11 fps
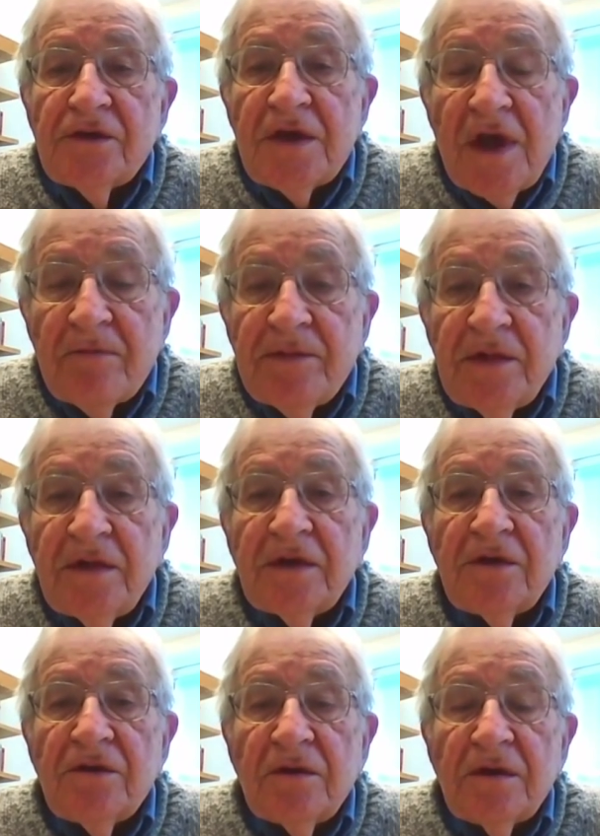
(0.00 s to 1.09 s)
step
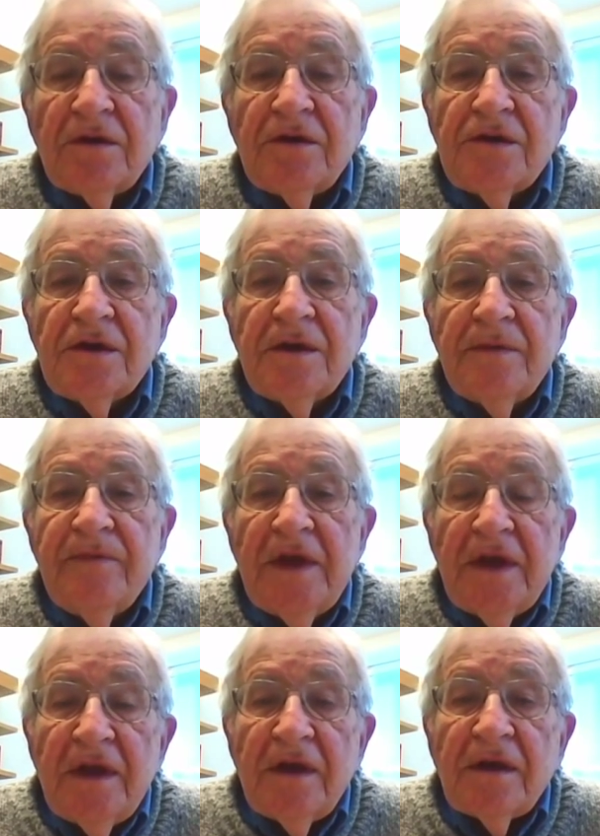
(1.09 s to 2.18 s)
towards
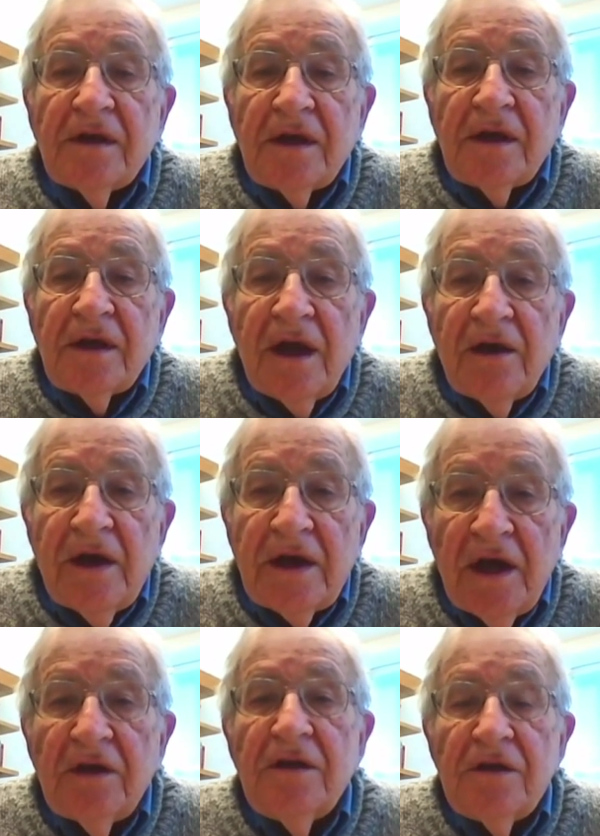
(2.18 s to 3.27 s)
carrying
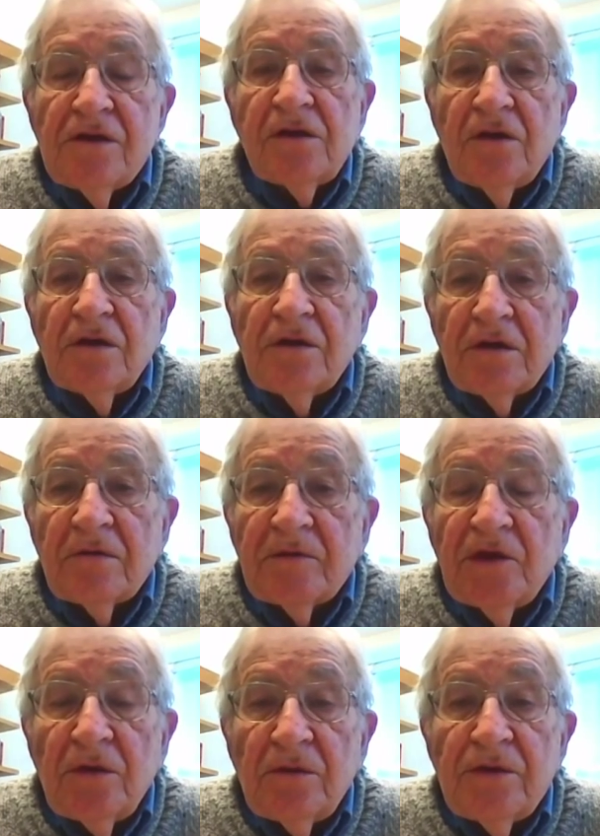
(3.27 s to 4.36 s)
out these long-term
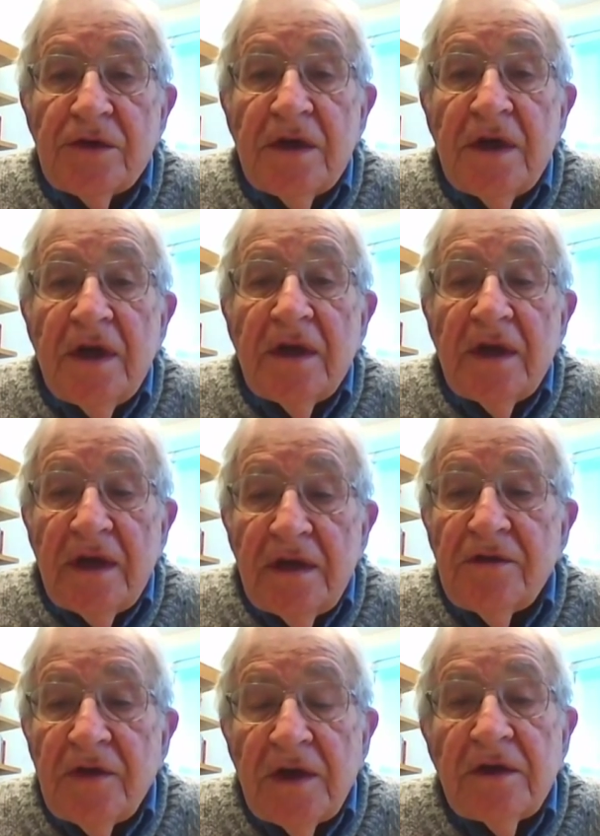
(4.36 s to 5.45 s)
goals. And
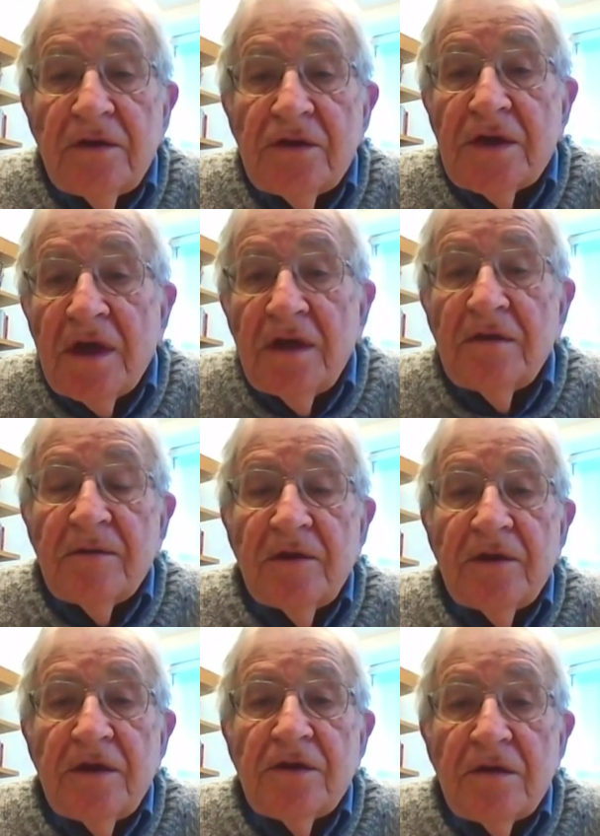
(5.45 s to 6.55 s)
it's very
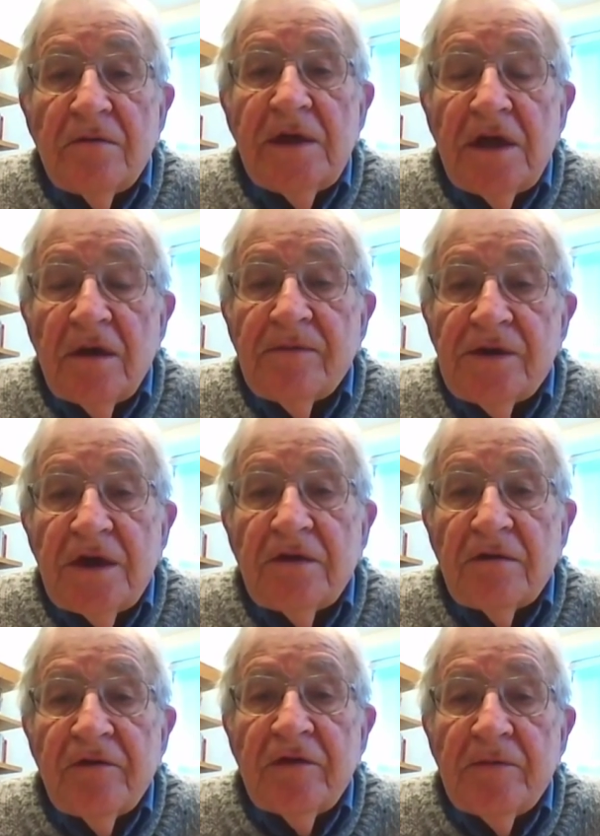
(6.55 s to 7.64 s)
understandable that it should be kept
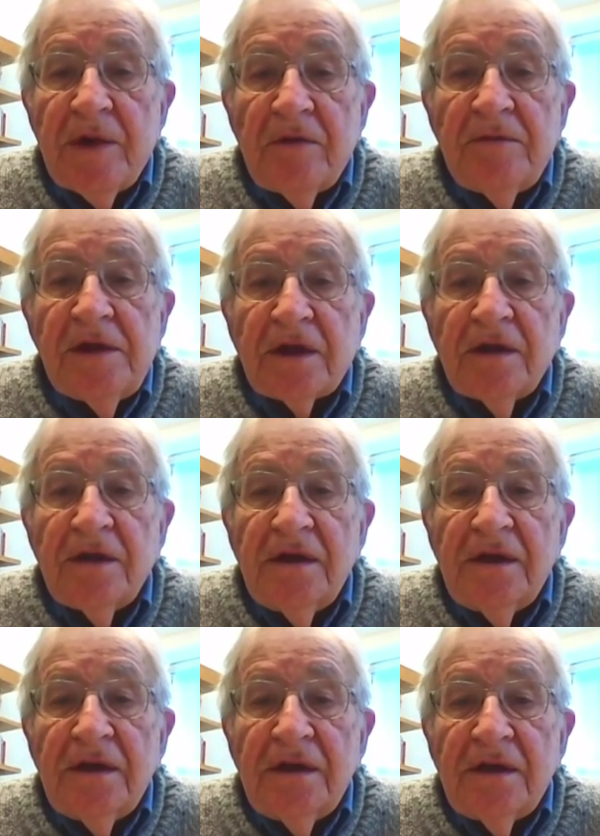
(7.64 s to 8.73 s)
secret from the public.
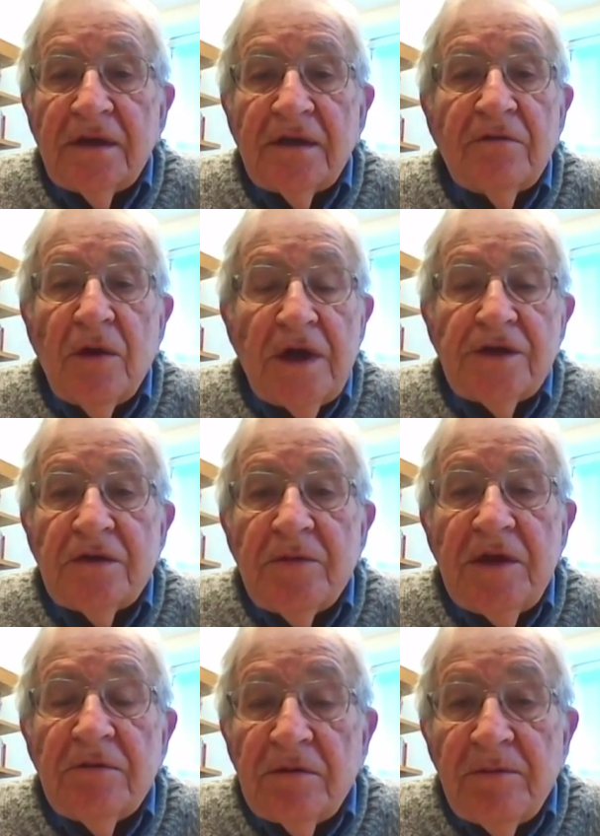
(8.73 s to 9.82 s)
Why should
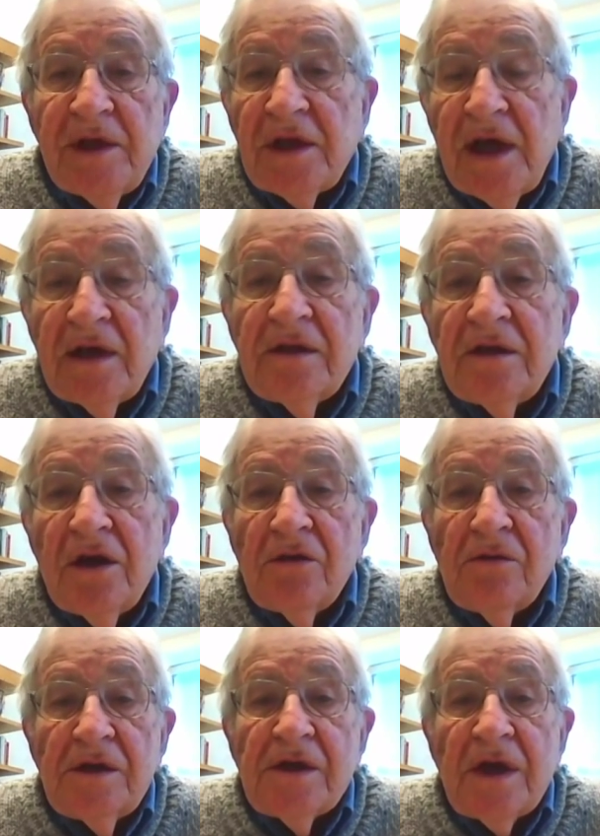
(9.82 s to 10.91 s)
people be allowed to
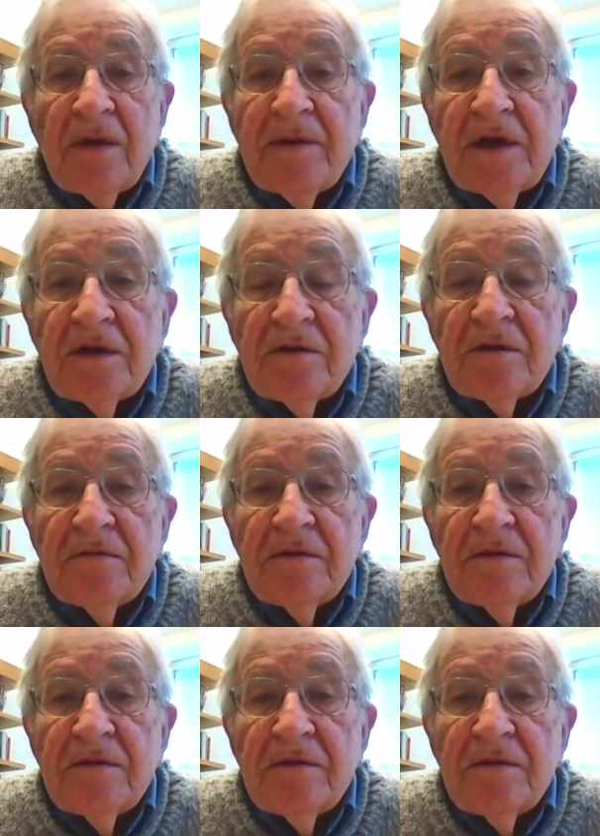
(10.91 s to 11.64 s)
know what's happening